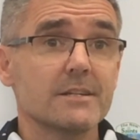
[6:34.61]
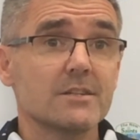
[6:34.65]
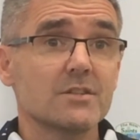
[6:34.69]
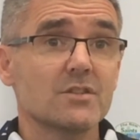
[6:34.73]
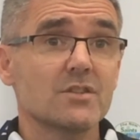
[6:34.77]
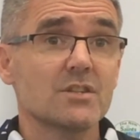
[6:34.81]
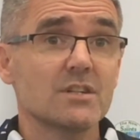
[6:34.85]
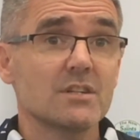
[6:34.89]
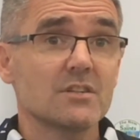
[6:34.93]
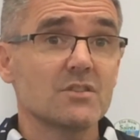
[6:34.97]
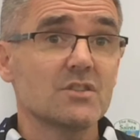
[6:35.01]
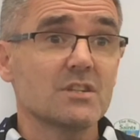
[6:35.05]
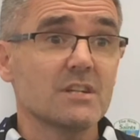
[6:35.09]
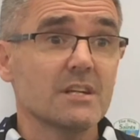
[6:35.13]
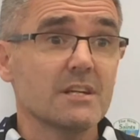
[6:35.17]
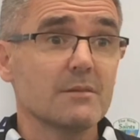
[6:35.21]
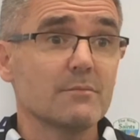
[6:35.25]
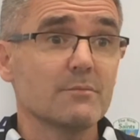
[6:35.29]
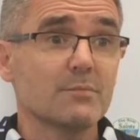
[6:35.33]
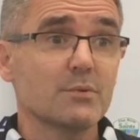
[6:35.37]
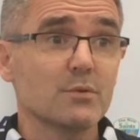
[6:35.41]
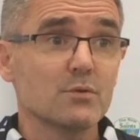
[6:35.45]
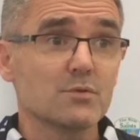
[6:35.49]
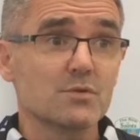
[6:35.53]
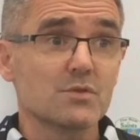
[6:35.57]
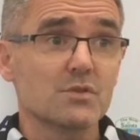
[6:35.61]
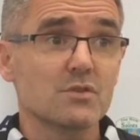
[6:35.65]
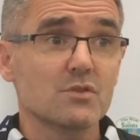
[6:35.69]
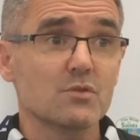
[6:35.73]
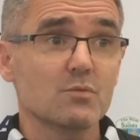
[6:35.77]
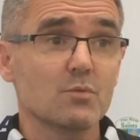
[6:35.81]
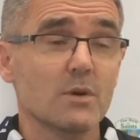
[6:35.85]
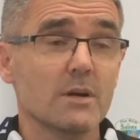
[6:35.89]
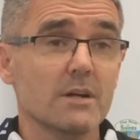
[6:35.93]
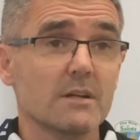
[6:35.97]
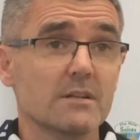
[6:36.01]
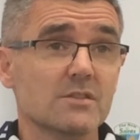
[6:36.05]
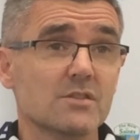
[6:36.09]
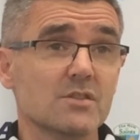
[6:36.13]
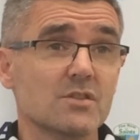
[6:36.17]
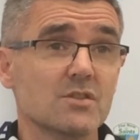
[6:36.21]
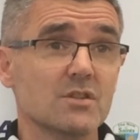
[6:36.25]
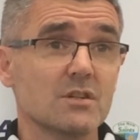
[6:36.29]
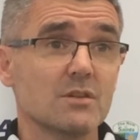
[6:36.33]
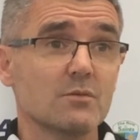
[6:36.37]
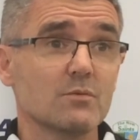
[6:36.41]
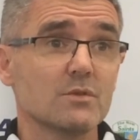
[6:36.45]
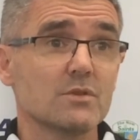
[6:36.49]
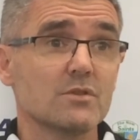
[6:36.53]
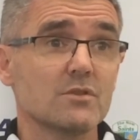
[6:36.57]
She inputs as well, so
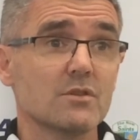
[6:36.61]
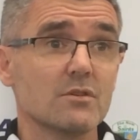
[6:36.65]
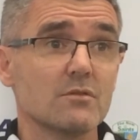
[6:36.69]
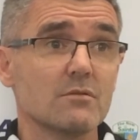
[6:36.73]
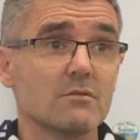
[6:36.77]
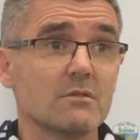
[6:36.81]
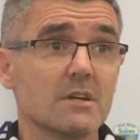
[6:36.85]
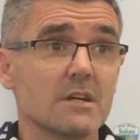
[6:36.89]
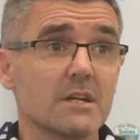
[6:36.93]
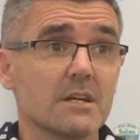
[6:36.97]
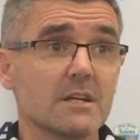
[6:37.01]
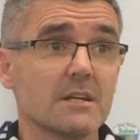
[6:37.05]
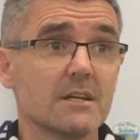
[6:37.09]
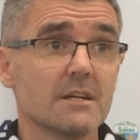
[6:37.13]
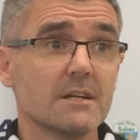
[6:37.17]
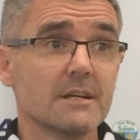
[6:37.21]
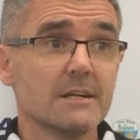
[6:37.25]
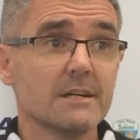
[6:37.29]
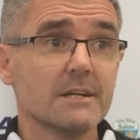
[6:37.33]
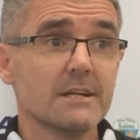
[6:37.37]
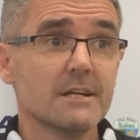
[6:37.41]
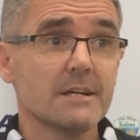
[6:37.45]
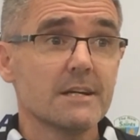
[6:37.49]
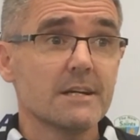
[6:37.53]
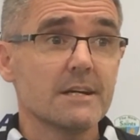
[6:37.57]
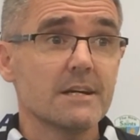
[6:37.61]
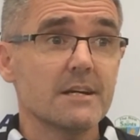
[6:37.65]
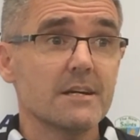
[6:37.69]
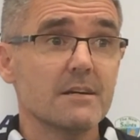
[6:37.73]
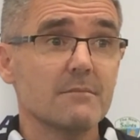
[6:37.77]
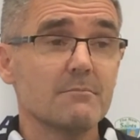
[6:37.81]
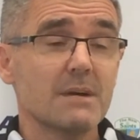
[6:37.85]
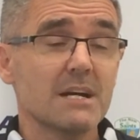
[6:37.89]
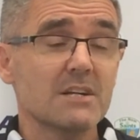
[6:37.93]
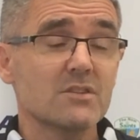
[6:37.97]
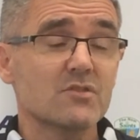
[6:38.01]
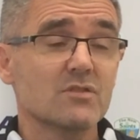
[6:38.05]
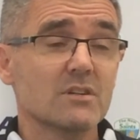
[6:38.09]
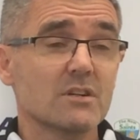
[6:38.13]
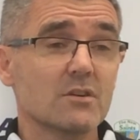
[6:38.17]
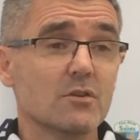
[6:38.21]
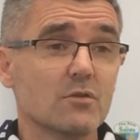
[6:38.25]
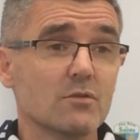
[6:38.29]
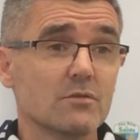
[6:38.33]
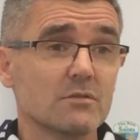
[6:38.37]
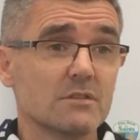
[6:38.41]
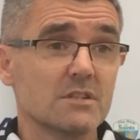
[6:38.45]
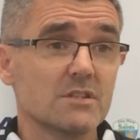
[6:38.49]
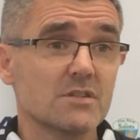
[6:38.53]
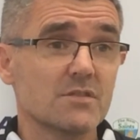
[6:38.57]
she would do the match
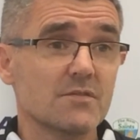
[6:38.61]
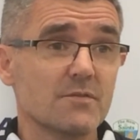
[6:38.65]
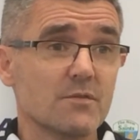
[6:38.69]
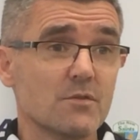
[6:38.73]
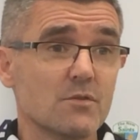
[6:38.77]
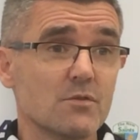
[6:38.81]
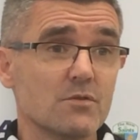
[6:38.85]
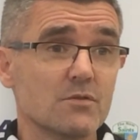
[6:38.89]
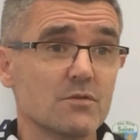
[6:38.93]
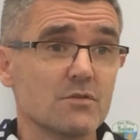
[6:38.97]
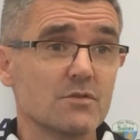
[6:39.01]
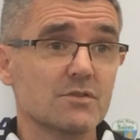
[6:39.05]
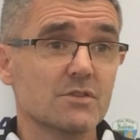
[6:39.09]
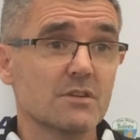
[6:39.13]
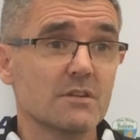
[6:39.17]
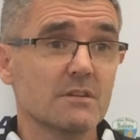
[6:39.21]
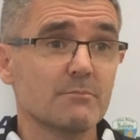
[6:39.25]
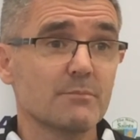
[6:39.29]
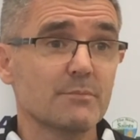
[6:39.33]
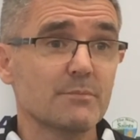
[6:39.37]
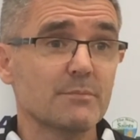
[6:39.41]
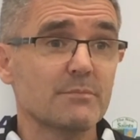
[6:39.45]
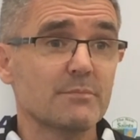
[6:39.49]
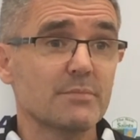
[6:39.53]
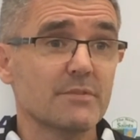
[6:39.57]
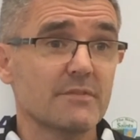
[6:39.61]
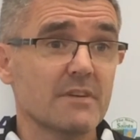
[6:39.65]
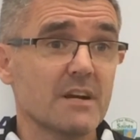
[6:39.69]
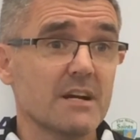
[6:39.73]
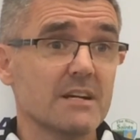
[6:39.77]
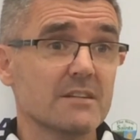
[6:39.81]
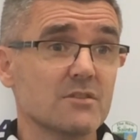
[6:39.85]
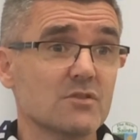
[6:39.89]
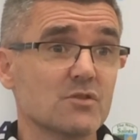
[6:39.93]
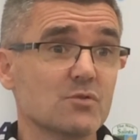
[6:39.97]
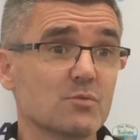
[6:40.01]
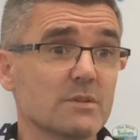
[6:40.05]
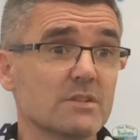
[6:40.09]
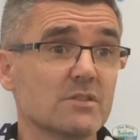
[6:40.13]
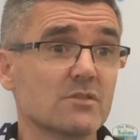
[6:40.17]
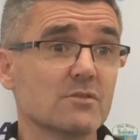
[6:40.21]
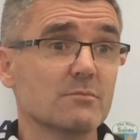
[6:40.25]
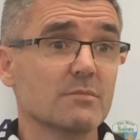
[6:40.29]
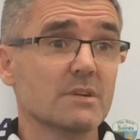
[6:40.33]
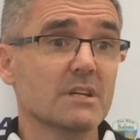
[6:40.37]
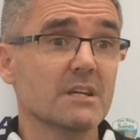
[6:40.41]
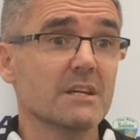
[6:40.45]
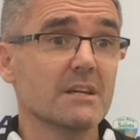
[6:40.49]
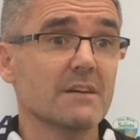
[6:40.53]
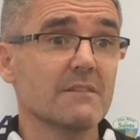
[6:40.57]
recordings for us and provide us with
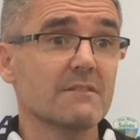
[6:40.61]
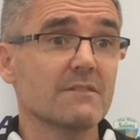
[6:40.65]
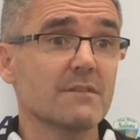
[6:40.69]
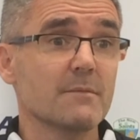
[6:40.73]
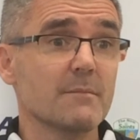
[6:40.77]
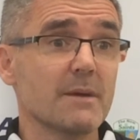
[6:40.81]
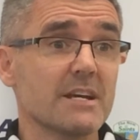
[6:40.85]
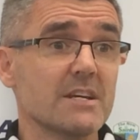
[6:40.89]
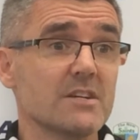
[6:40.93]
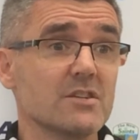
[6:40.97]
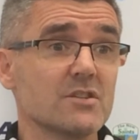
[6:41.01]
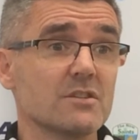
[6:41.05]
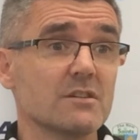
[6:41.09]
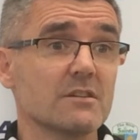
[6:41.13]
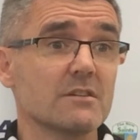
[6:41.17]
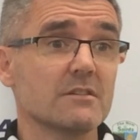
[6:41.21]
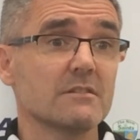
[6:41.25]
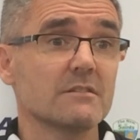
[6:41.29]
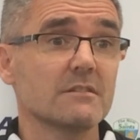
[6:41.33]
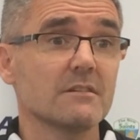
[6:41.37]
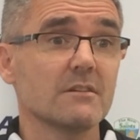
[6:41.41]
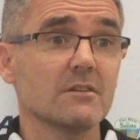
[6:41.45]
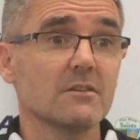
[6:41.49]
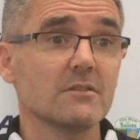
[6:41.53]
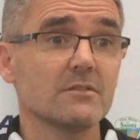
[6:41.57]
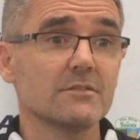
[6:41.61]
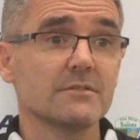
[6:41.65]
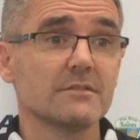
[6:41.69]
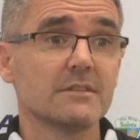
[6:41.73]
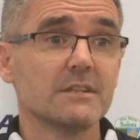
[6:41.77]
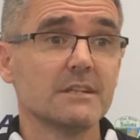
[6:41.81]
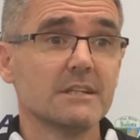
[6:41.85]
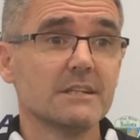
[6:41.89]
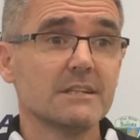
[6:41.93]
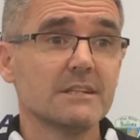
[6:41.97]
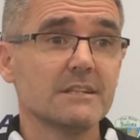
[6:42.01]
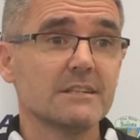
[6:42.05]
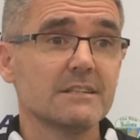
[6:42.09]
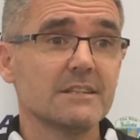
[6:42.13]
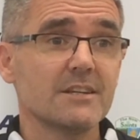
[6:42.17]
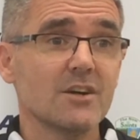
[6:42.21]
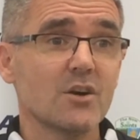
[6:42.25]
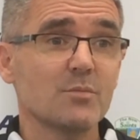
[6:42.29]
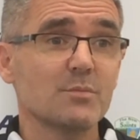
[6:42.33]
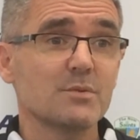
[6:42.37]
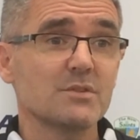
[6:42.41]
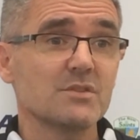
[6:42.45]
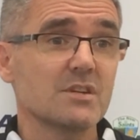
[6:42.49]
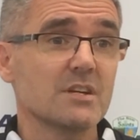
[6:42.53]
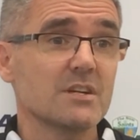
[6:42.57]
some key information on the
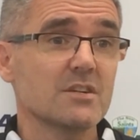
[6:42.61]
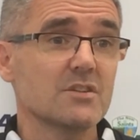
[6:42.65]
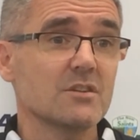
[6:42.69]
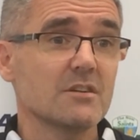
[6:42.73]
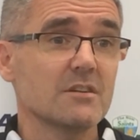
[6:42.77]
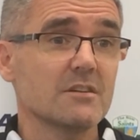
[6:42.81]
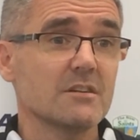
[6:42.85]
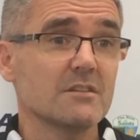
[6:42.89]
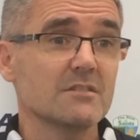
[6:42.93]
opposition.